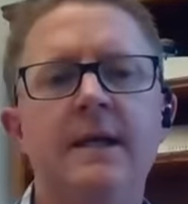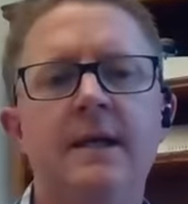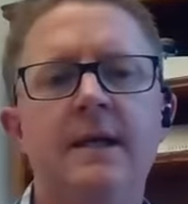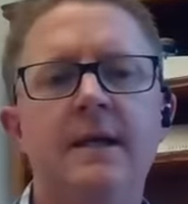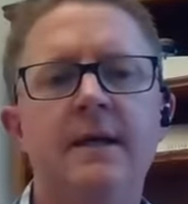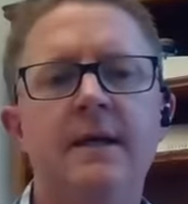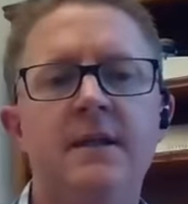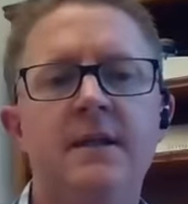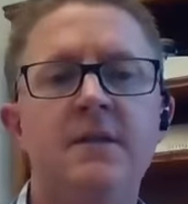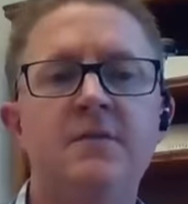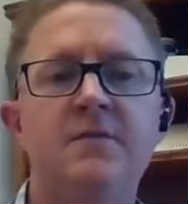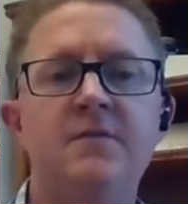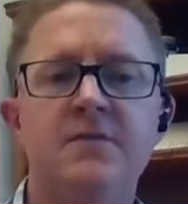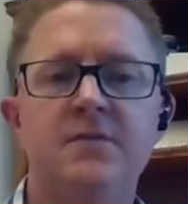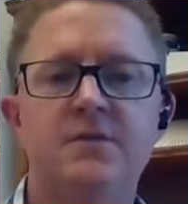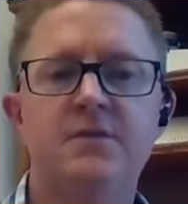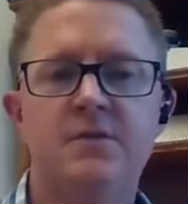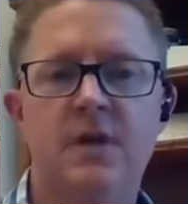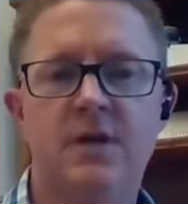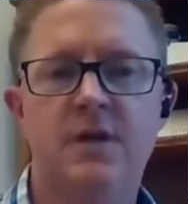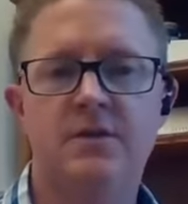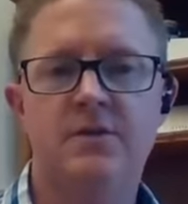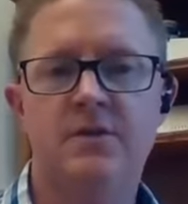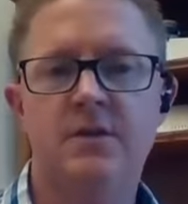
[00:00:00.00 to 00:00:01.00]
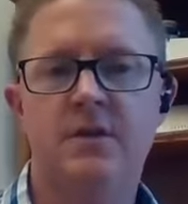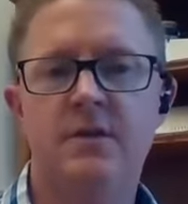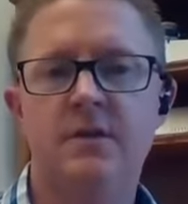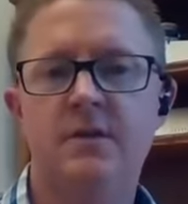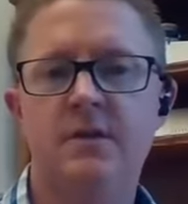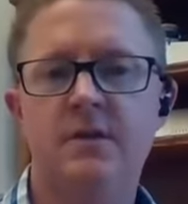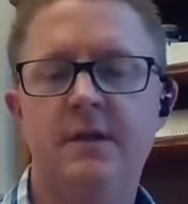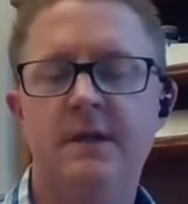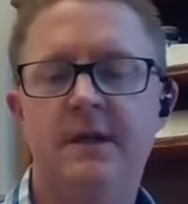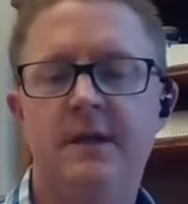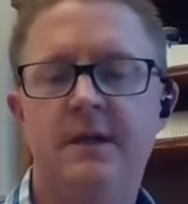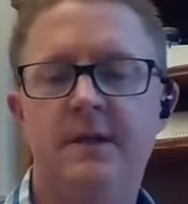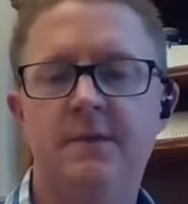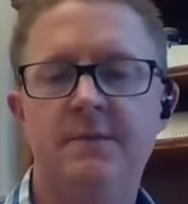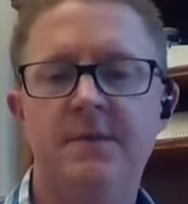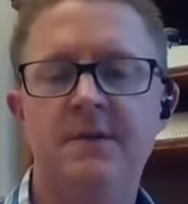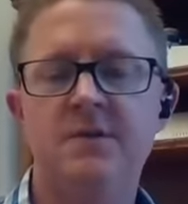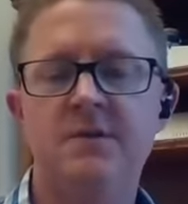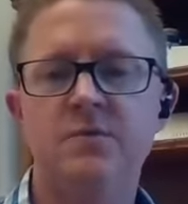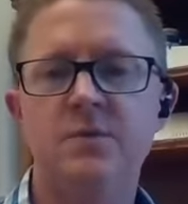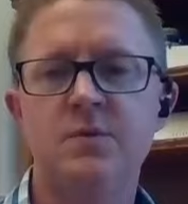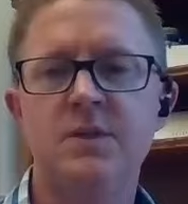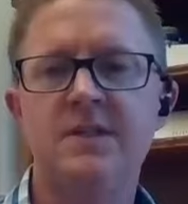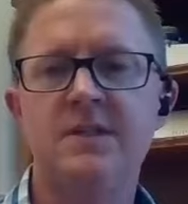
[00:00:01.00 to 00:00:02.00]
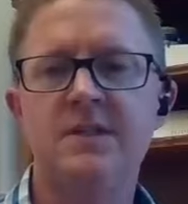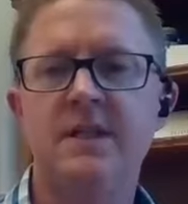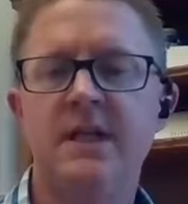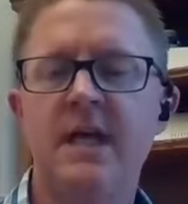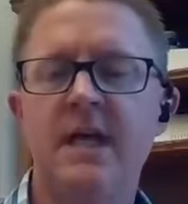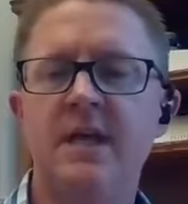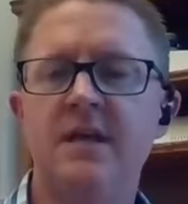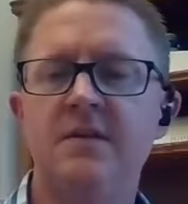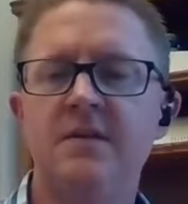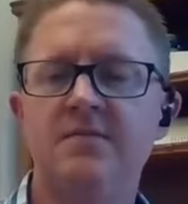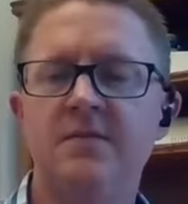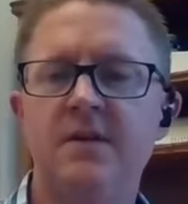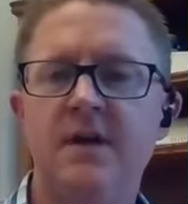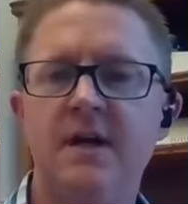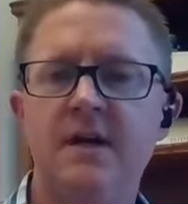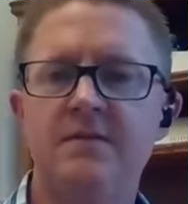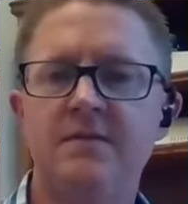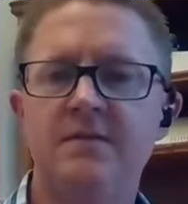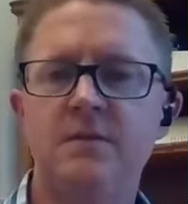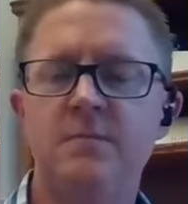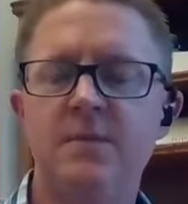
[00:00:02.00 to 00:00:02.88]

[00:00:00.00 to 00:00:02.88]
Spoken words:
And infrastructure that is reaching end of life.